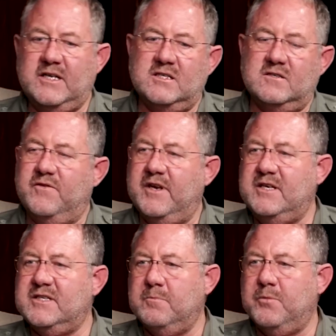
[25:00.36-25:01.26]
is very
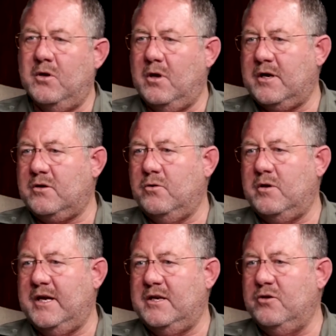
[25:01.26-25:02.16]
simple,
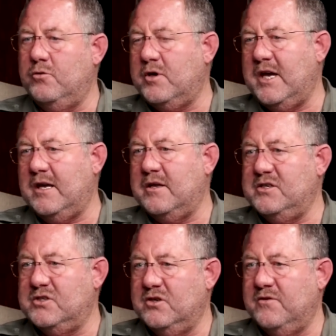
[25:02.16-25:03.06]

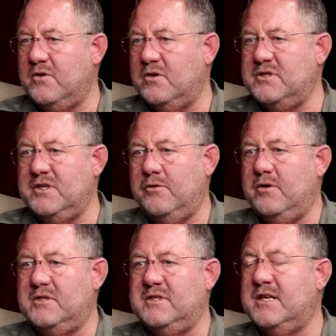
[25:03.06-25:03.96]

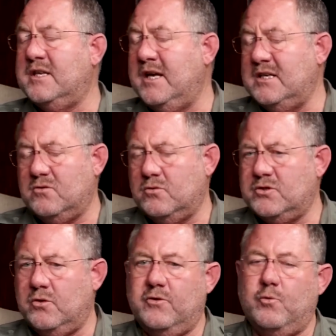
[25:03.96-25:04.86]
hartog@dinokengreserve.co.za. It's
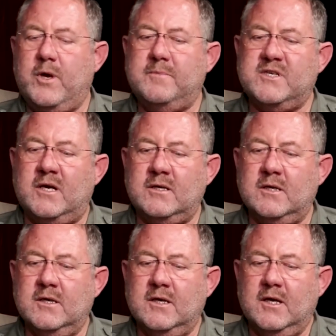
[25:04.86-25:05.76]
also on the website.
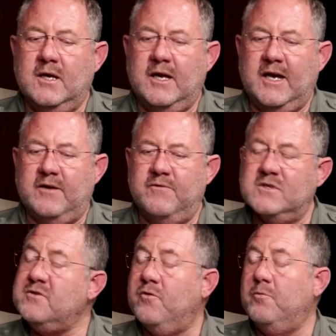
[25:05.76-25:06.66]
And
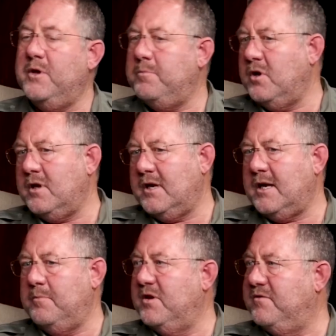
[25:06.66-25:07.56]
first of all, people can
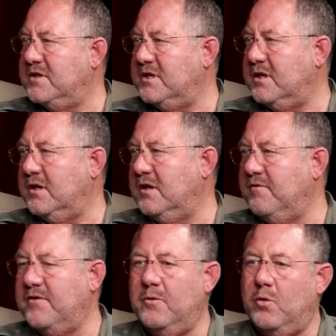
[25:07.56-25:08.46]
come and visit. And
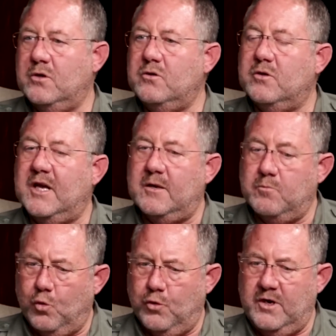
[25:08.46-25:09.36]
if they want to get
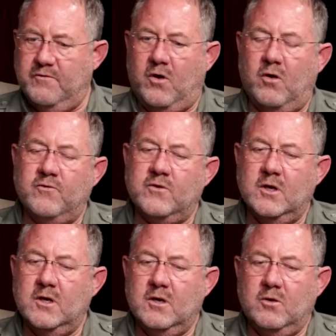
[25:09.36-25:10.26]
more involved,
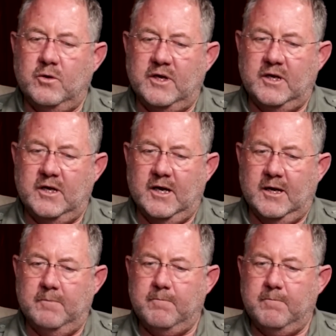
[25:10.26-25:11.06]
we are